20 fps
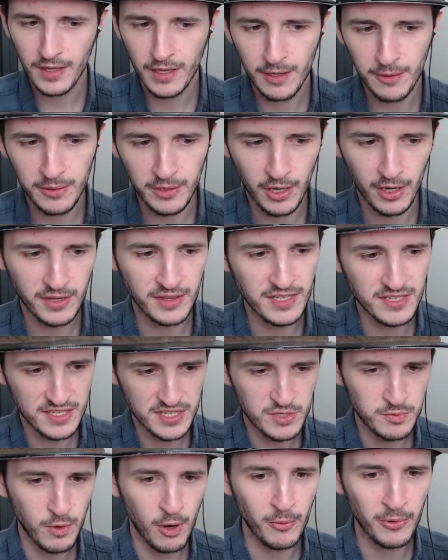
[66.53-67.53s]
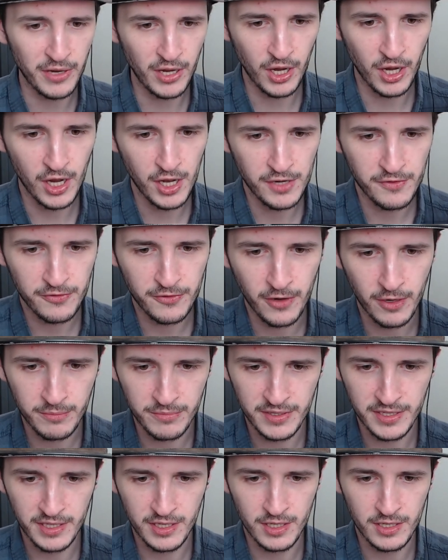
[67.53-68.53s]
Here we go, and this is what we heard from
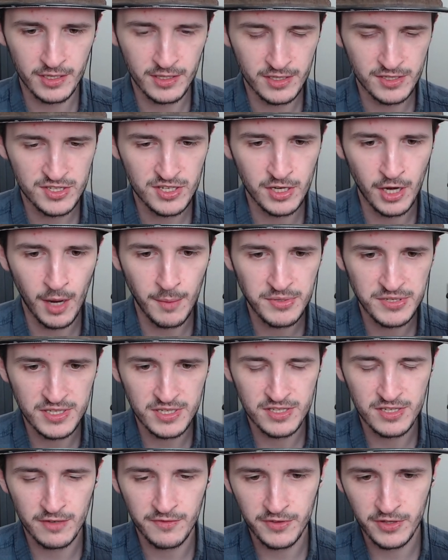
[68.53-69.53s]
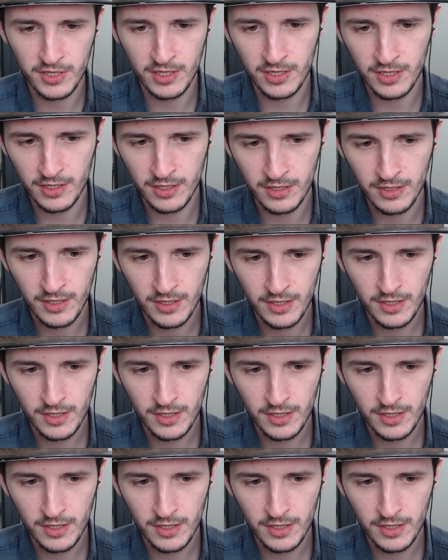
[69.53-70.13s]
the synopsis of the